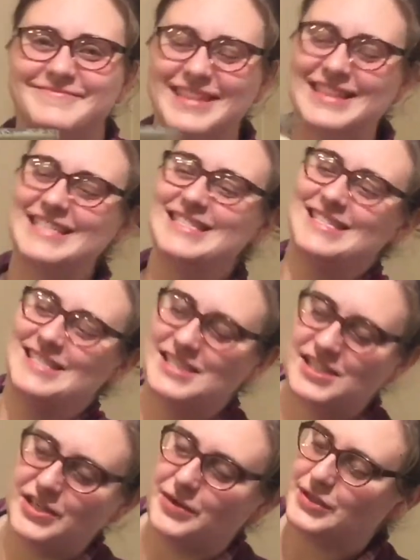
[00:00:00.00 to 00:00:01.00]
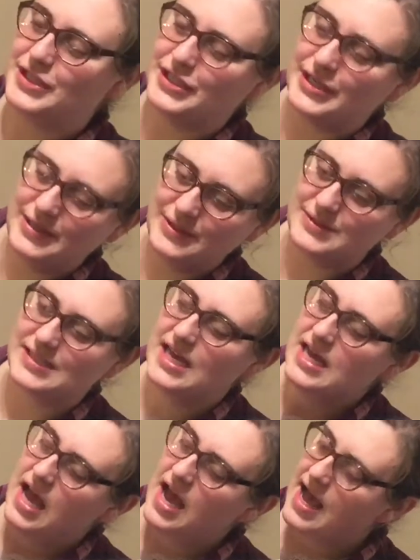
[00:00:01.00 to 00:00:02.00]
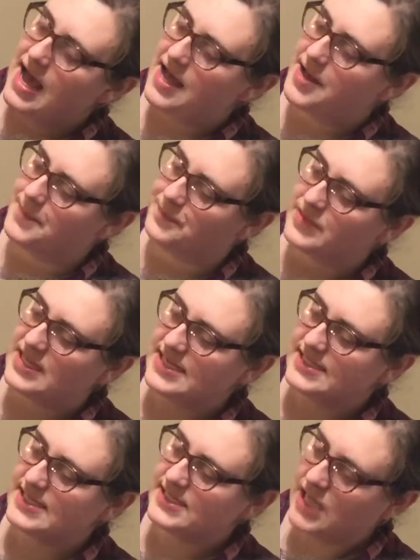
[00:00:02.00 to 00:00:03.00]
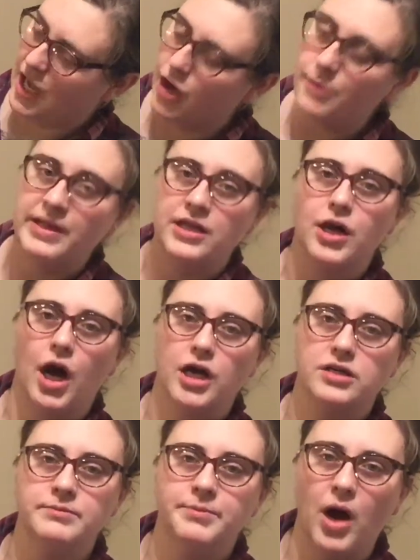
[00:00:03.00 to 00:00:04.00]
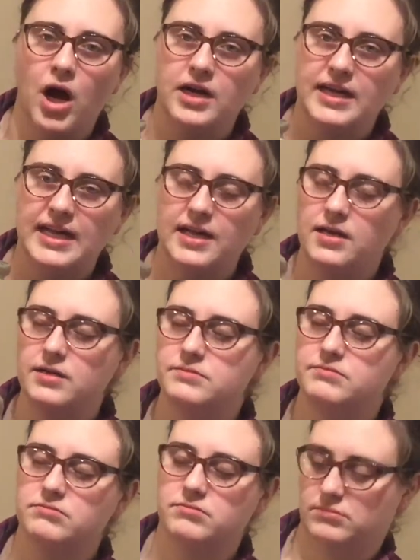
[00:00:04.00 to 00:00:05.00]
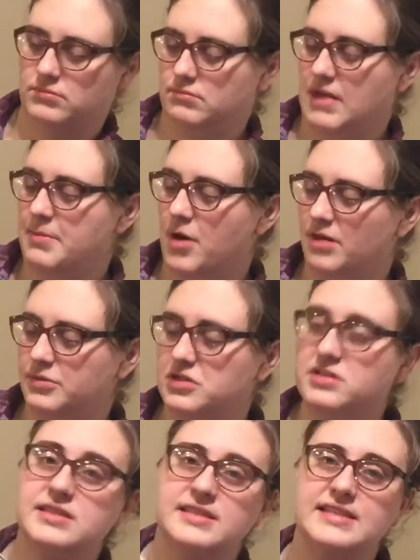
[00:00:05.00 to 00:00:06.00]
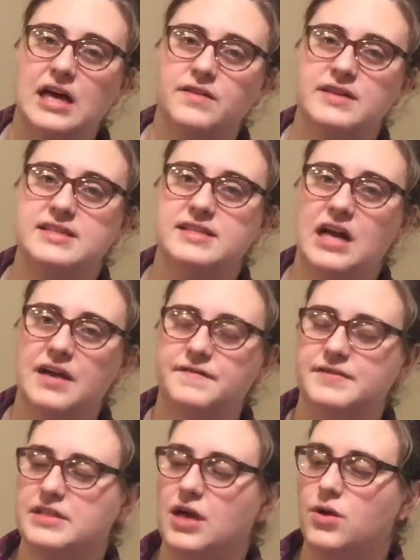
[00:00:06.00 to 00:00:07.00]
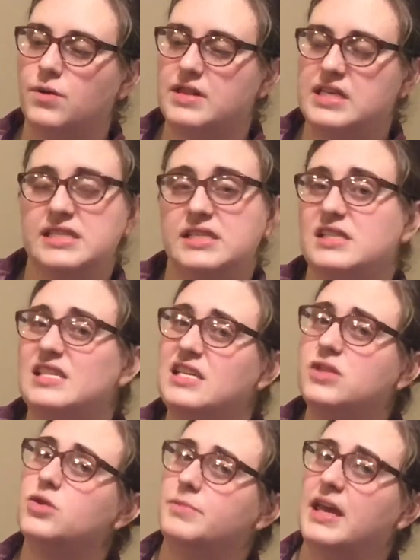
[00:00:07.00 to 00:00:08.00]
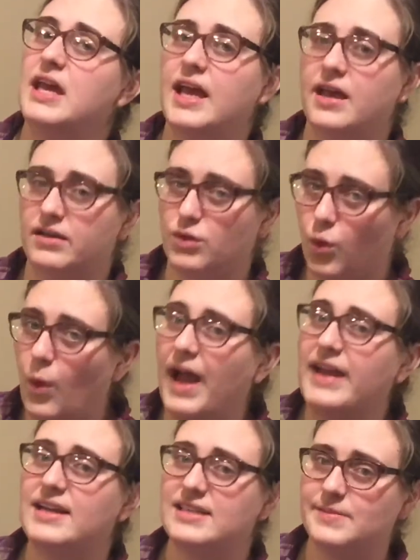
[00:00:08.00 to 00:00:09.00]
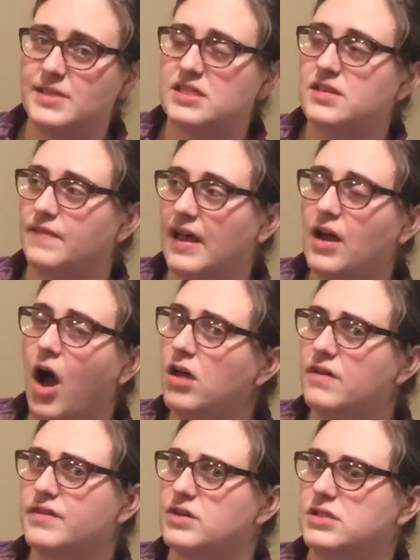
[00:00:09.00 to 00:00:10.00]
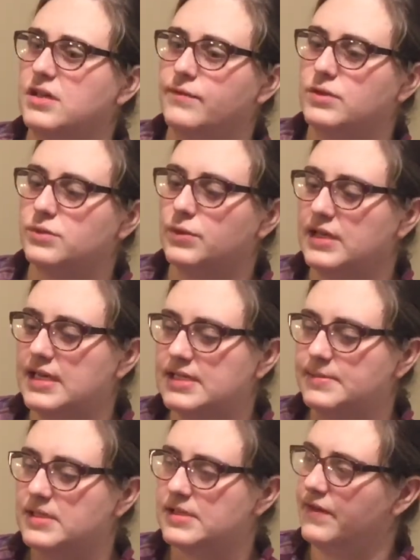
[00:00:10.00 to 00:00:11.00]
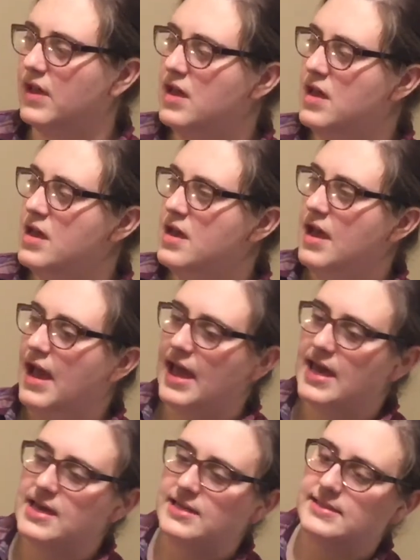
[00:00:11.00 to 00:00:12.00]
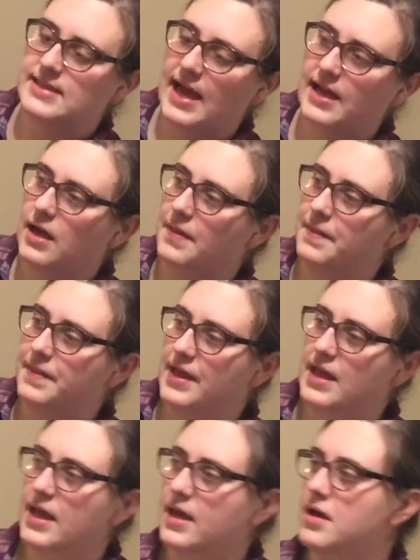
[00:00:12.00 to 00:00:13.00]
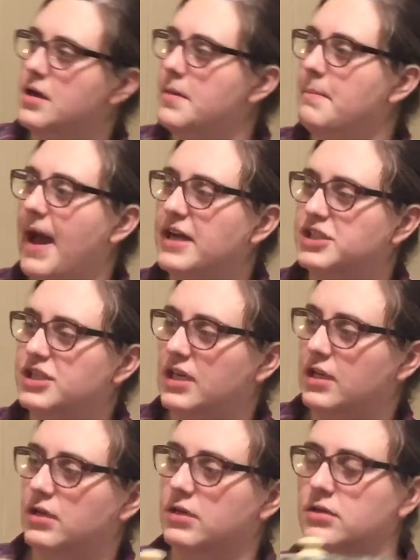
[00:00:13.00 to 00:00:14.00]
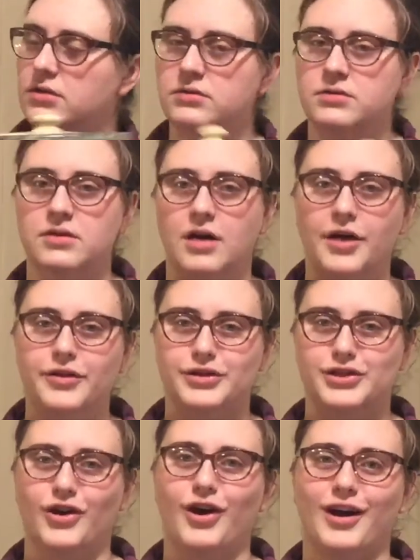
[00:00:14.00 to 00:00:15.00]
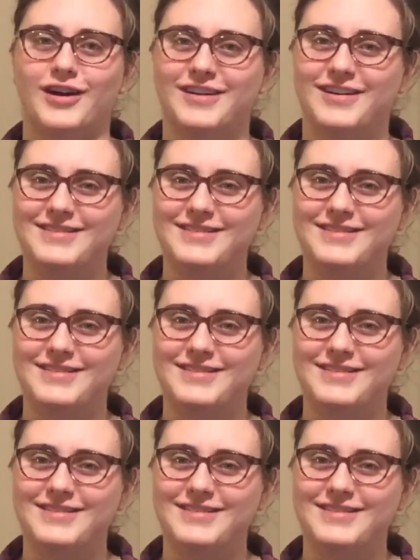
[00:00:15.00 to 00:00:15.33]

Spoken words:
This is so cute. This is Home and Garden Party. My mom used to sell this stuff, so this would be quite expensive. Like, all of their stuff was really expensive. And I got the matching other jar.